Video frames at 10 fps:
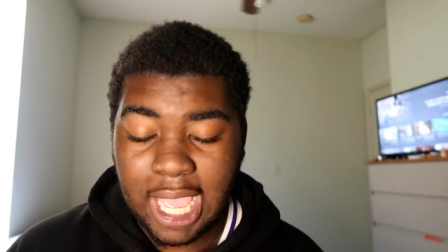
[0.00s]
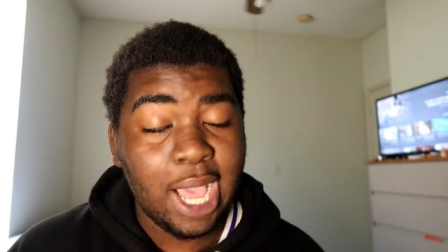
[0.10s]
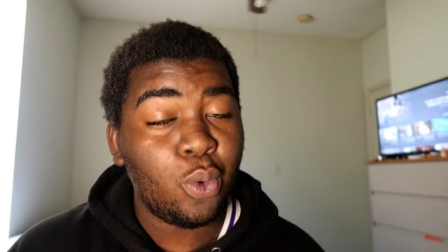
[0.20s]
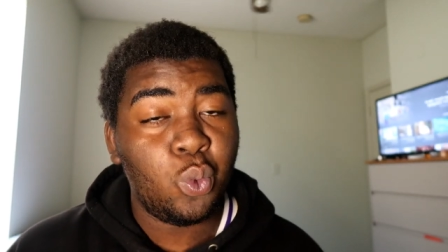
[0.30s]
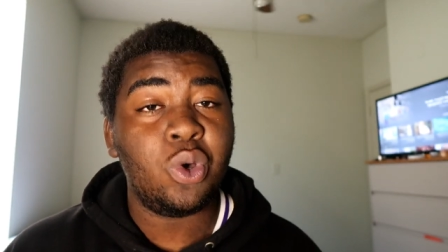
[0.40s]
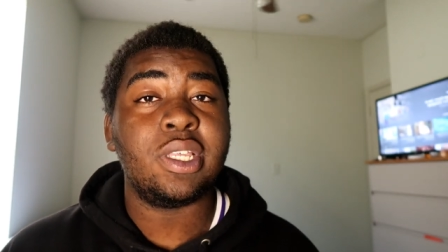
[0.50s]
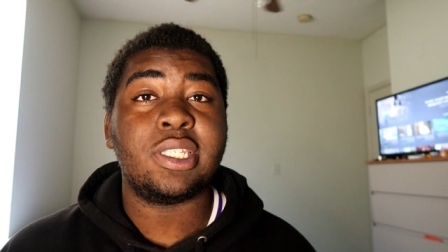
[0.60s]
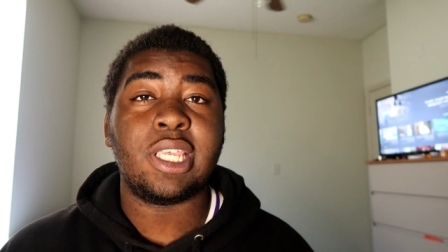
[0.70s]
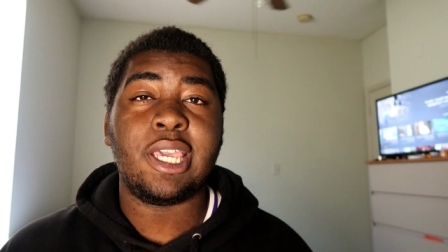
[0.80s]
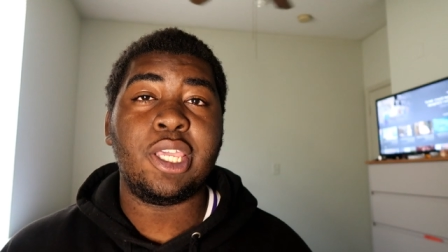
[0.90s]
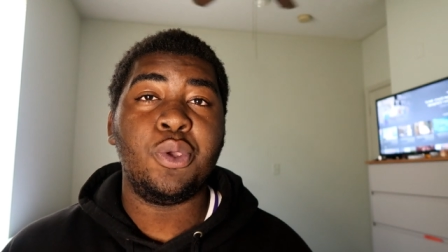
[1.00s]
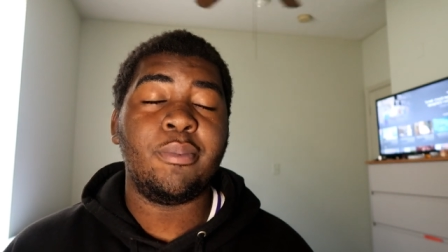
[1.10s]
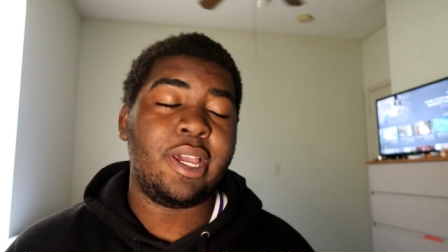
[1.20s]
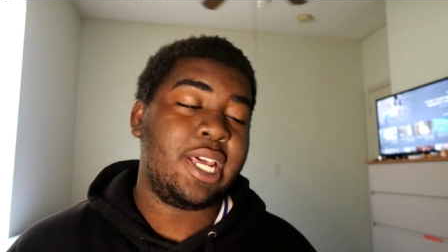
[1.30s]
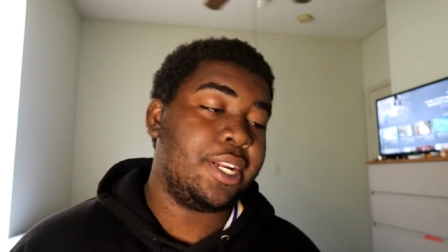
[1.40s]
I would say you
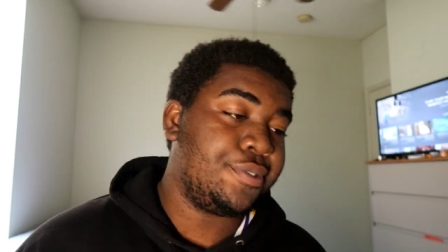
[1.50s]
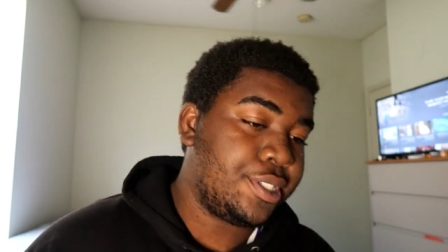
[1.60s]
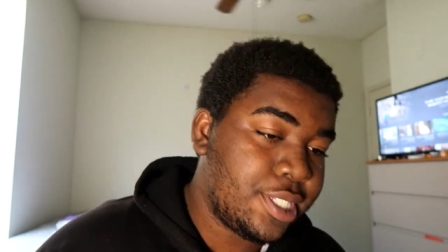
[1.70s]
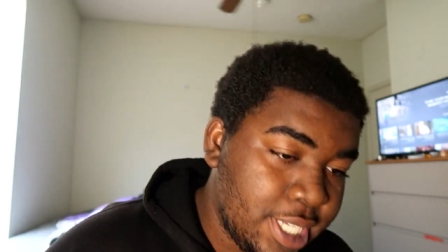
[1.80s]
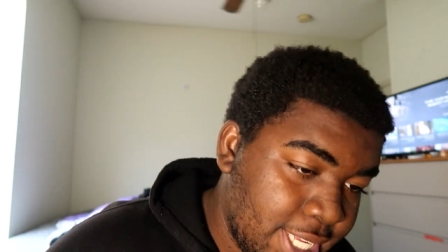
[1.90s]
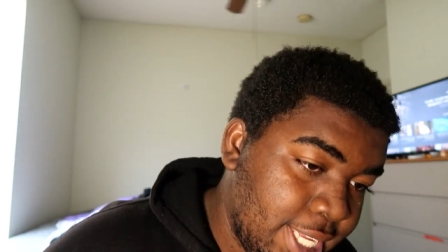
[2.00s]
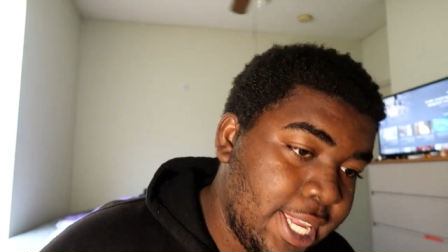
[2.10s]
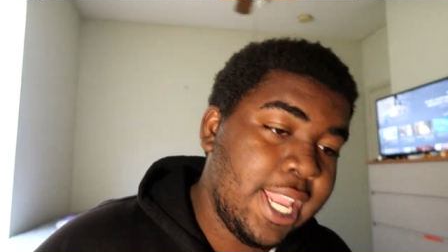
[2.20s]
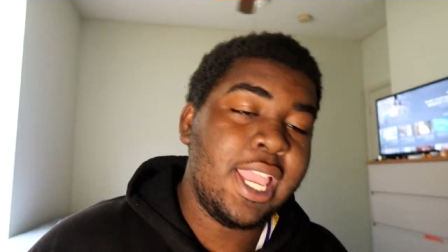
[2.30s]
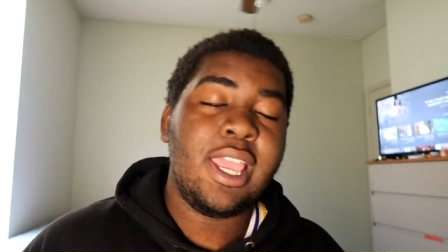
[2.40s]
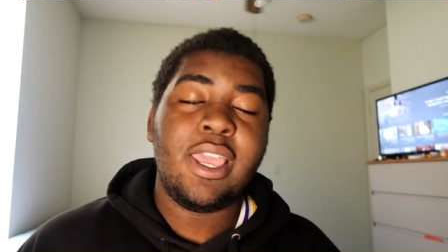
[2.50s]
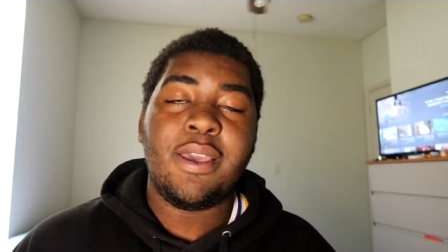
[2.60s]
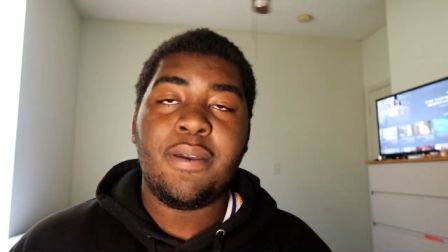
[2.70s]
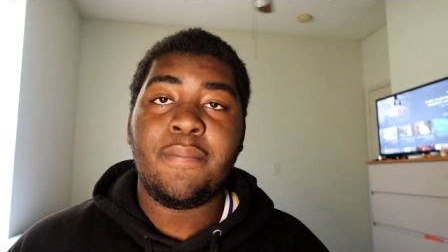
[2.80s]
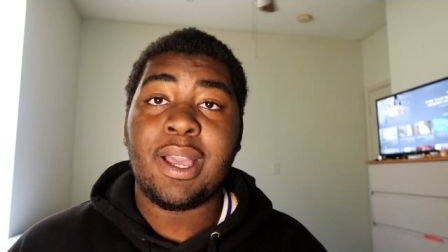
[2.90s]
might not have seen
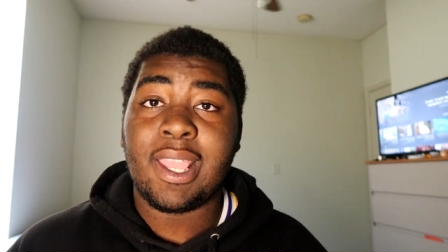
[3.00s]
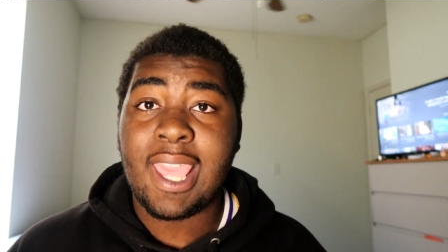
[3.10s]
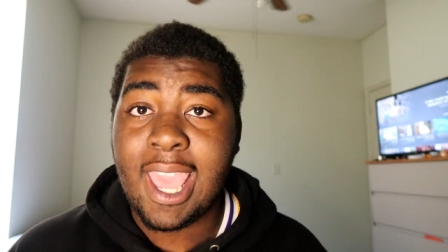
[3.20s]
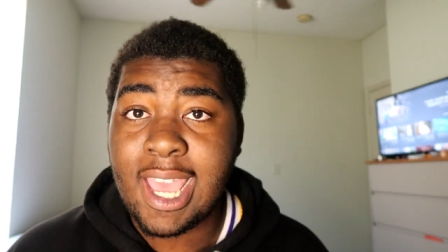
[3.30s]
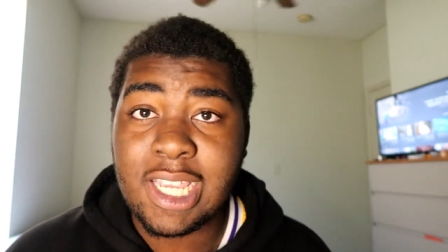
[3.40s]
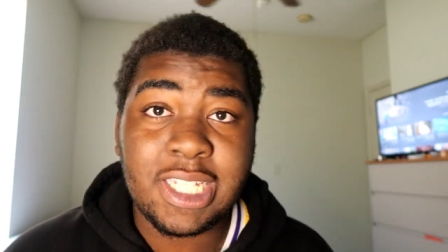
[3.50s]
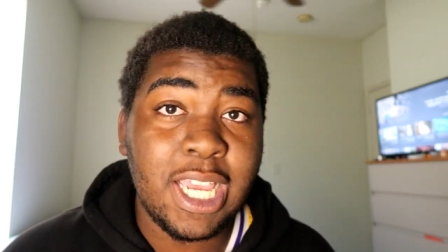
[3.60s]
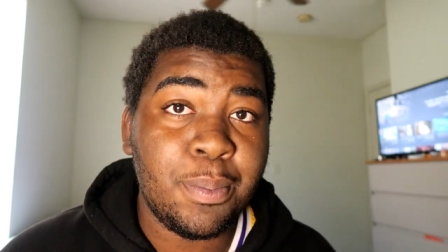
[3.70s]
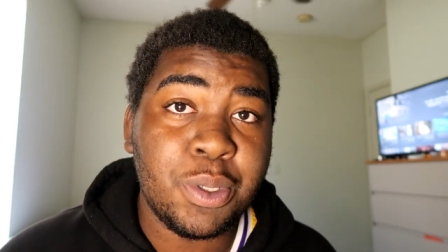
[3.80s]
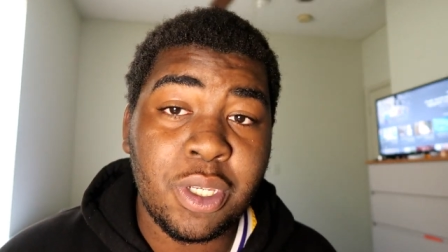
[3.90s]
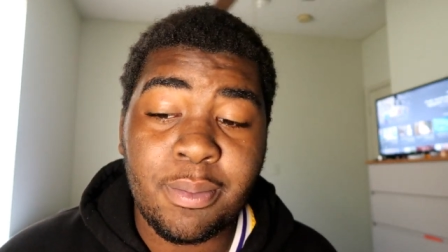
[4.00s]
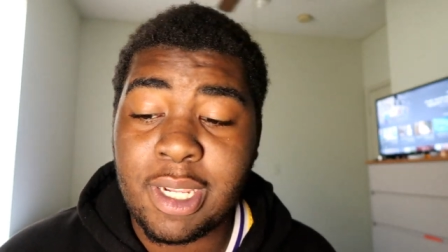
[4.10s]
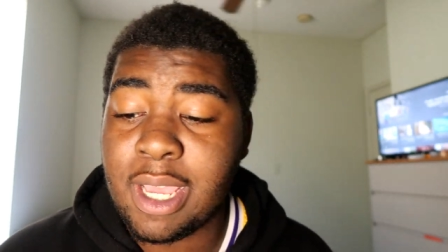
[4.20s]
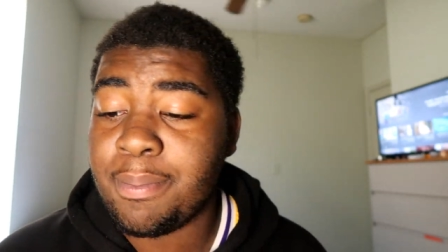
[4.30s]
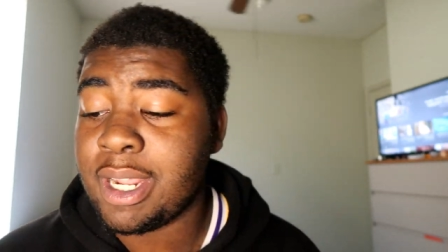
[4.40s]
my Cash App or something
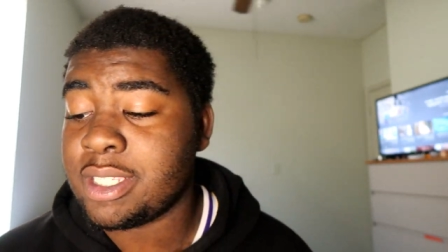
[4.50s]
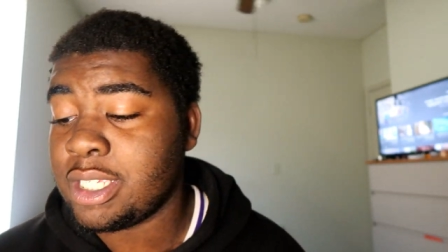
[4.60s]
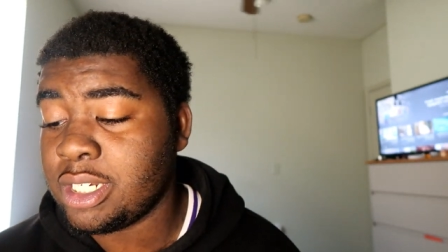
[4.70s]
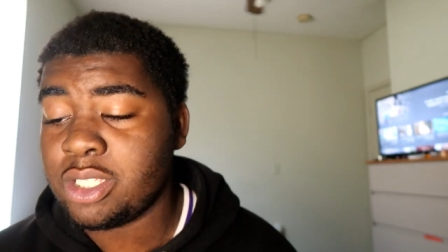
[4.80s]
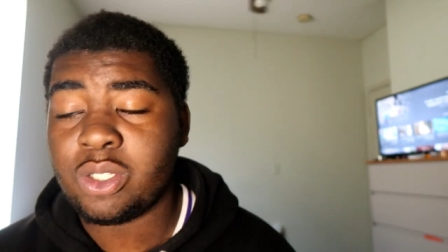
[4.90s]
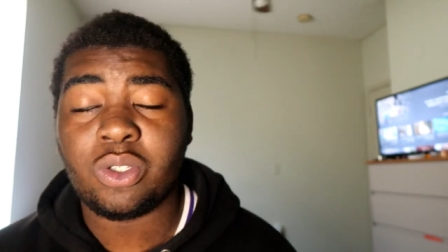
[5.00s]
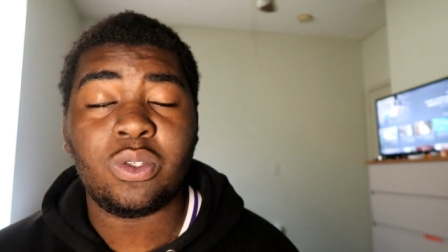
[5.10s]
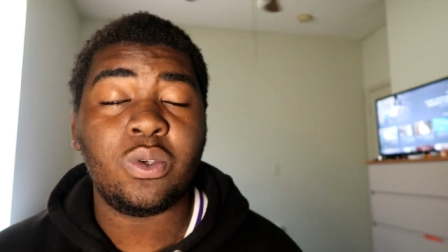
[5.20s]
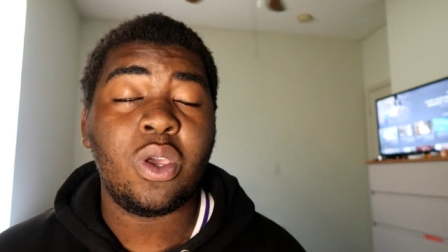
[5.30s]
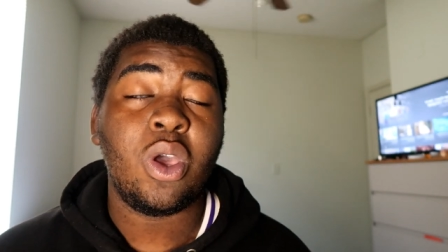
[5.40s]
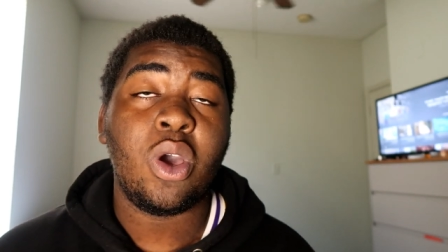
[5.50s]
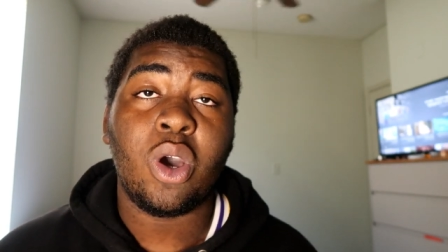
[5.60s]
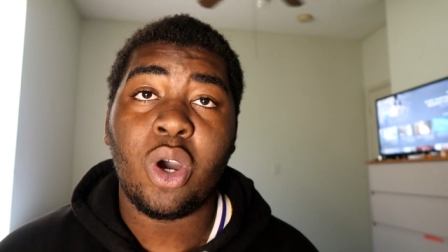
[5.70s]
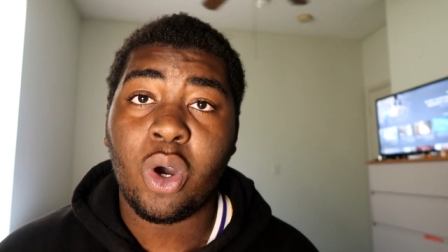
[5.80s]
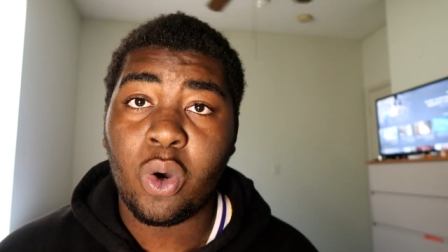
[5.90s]
like that, but I sent it to you
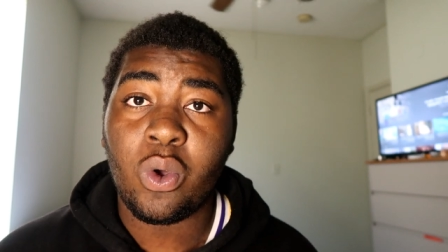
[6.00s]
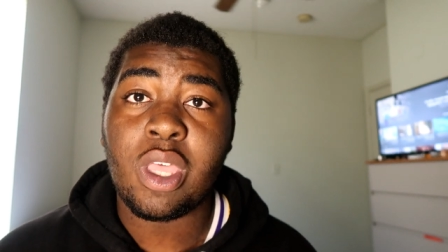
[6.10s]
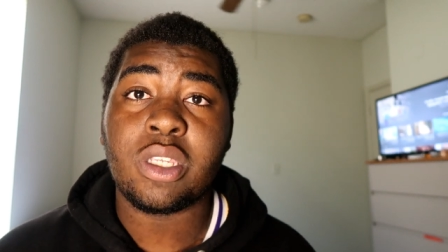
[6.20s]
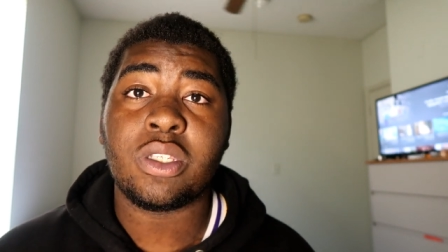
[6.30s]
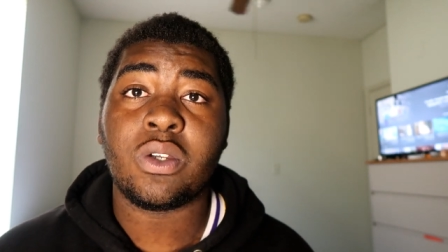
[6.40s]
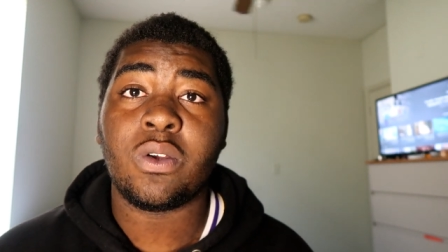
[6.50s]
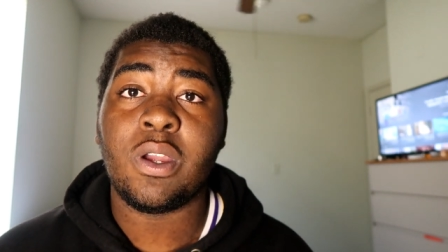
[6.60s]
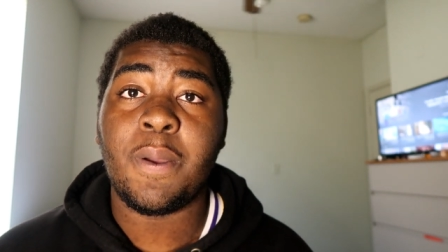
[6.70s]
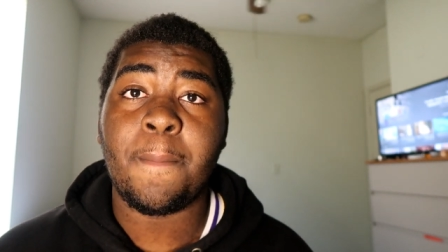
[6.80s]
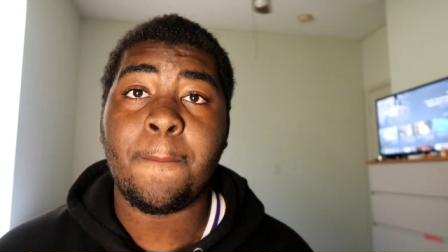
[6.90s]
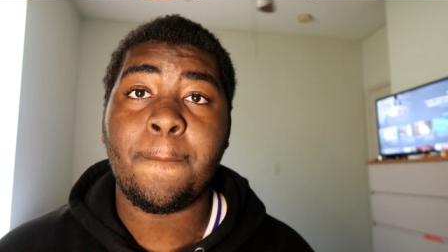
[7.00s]
on Instagram.